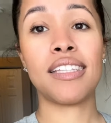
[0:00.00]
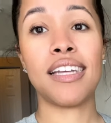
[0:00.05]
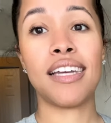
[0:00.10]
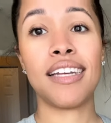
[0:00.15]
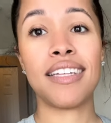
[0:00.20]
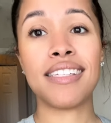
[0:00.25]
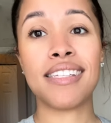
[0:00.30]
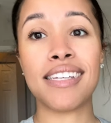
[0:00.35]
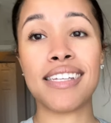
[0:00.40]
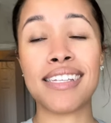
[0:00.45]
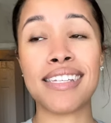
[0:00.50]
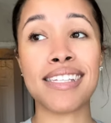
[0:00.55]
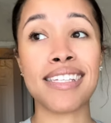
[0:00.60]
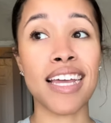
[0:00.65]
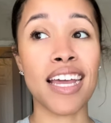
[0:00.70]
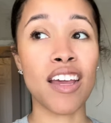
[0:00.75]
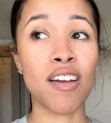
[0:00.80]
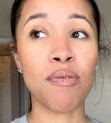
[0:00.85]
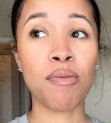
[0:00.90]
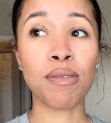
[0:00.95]
It's a
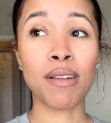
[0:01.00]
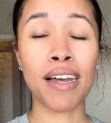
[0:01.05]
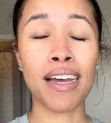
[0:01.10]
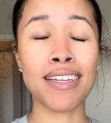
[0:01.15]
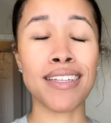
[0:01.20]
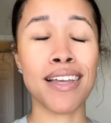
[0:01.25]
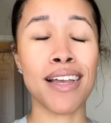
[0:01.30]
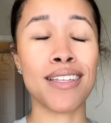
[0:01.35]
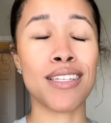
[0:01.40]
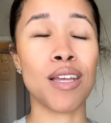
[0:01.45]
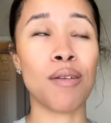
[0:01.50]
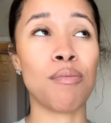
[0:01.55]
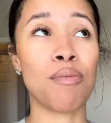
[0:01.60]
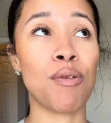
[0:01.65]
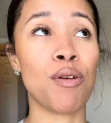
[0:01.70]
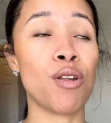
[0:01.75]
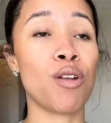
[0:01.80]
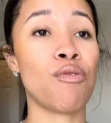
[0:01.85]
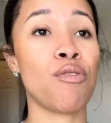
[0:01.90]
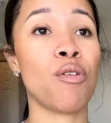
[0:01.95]
safe place. It's a
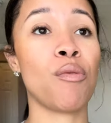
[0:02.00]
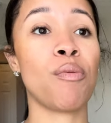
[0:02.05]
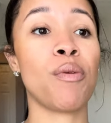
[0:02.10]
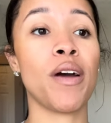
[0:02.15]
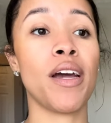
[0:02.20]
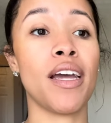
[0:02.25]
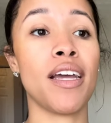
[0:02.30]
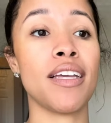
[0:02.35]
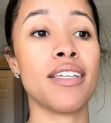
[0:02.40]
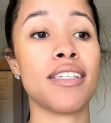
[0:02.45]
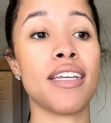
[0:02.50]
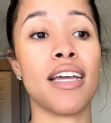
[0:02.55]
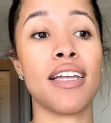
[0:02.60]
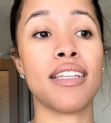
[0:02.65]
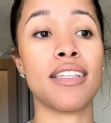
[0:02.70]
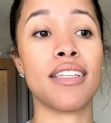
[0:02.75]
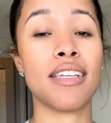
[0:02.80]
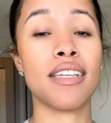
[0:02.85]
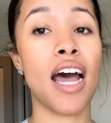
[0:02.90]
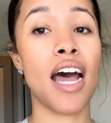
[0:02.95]
beautiful place.
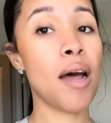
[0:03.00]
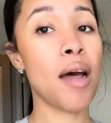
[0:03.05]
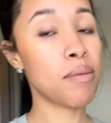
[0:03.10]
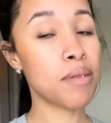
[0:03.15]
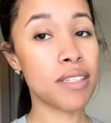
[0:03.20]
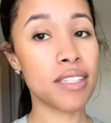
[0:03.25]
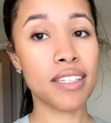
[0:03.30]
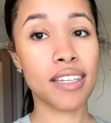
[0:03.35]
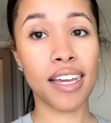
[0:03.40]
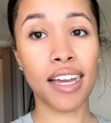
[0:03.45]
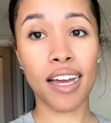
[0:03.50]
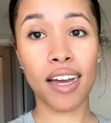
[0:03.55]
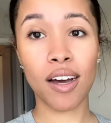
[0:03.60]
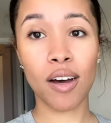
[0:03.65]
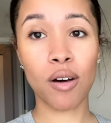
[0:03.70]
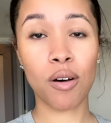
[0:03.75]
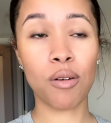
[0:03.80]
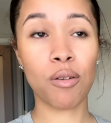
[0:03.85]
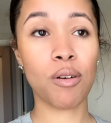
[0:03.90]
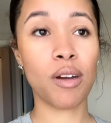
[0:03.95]
It's
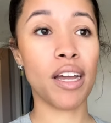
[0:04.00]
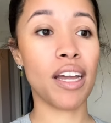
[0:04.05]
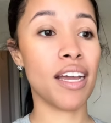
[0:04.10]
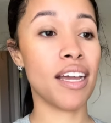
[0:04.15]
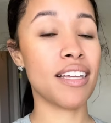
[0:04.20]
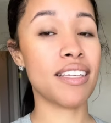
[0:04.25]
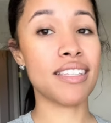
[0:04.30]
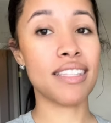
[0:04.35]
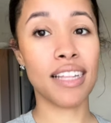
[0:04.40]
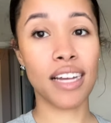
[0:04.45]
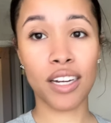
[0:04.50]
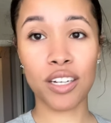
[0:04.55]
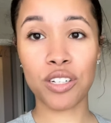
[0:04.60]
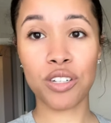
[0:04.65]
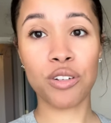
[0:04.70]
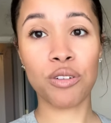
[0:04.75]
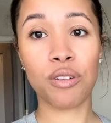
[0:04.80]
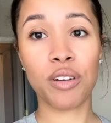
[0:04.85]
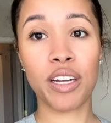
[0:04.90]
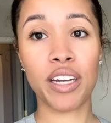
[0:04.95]
upscale. It is
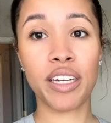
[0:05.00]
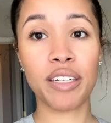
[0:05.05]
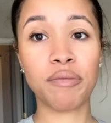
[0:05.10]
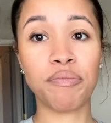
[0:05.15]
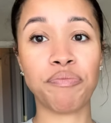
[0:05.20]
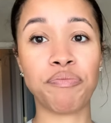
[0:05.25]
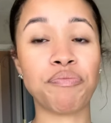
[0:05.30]
luxury.